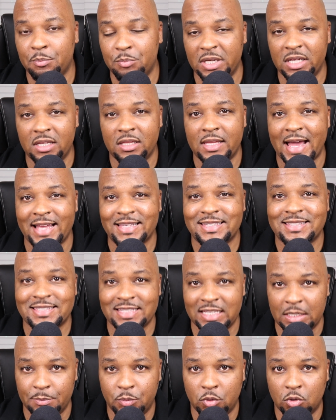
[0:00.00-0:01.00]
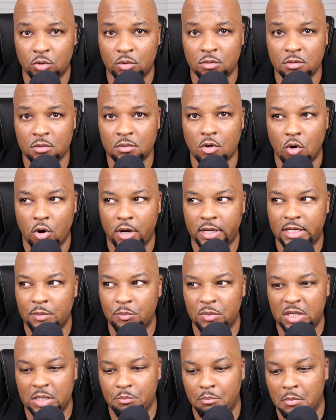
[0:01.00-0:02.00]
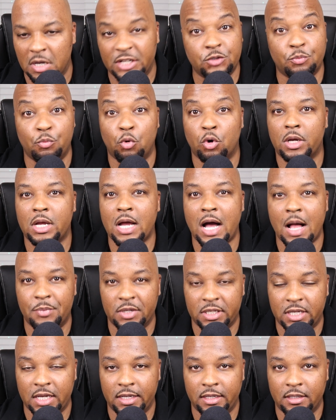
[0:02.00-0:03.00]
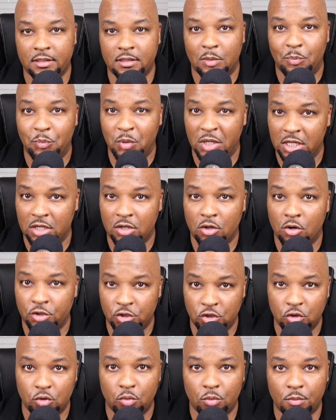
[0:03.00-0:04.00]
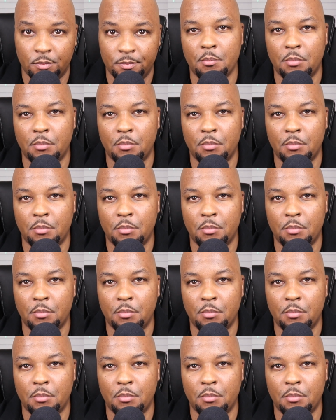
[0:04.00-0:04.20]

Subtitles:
be that simple or it can be much more complicated depending on you.